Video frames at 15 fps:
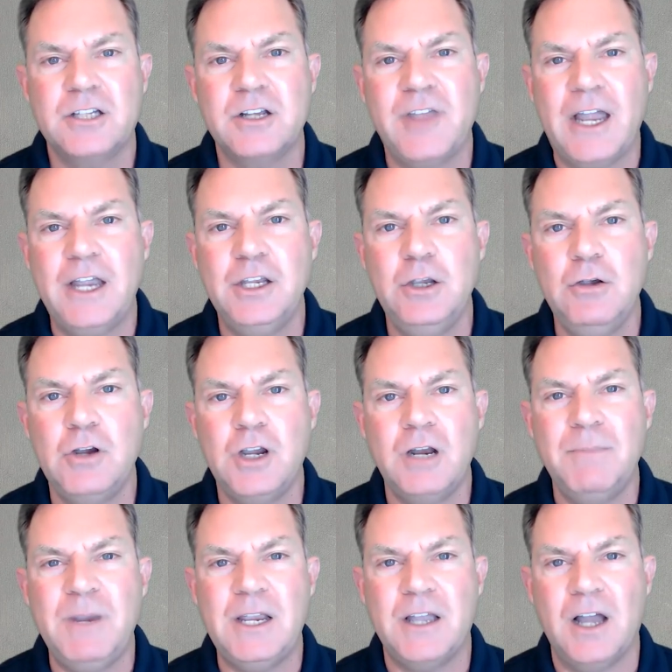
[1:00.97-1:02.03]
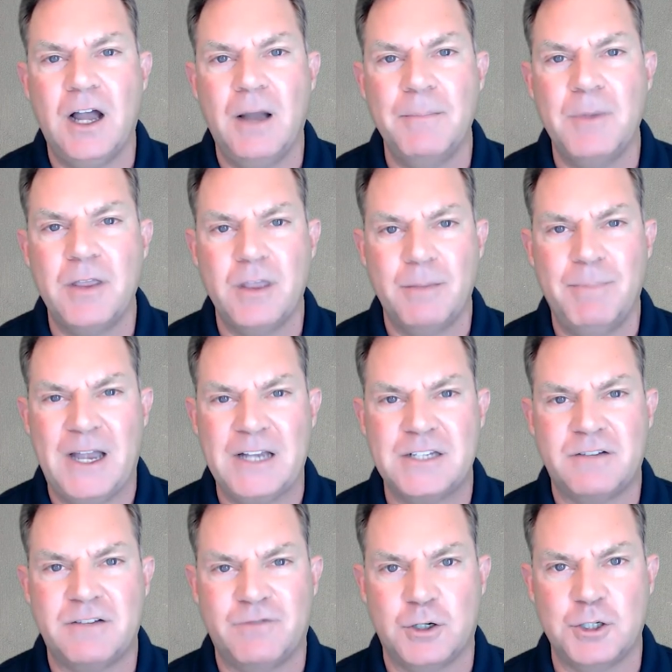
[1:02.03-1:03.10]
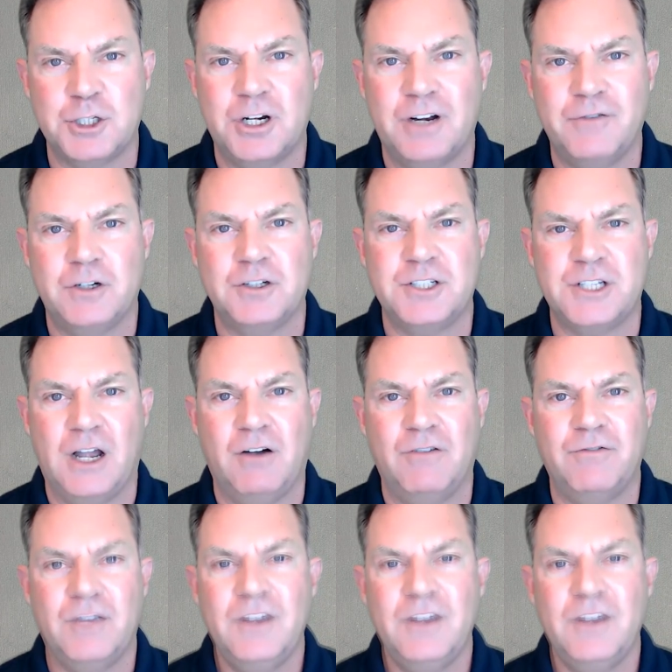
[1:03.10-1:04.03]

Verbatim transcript: so that you can become the best version of yourself.